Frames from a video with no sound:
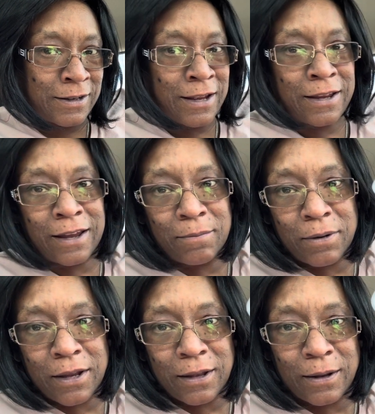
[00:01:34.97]
can't
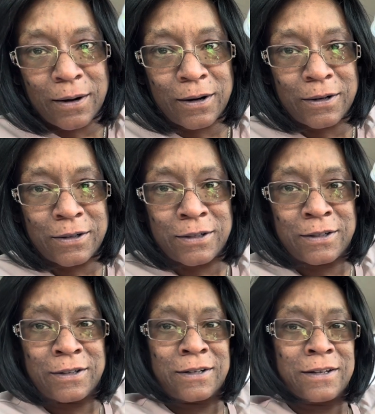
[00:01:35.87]
be a large.
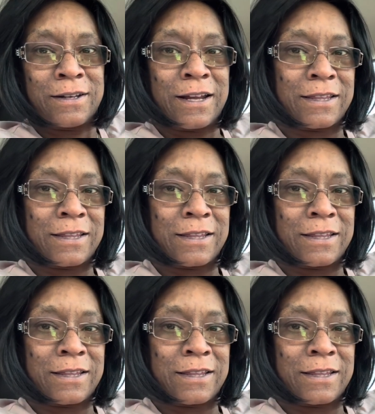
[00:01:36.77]
Like,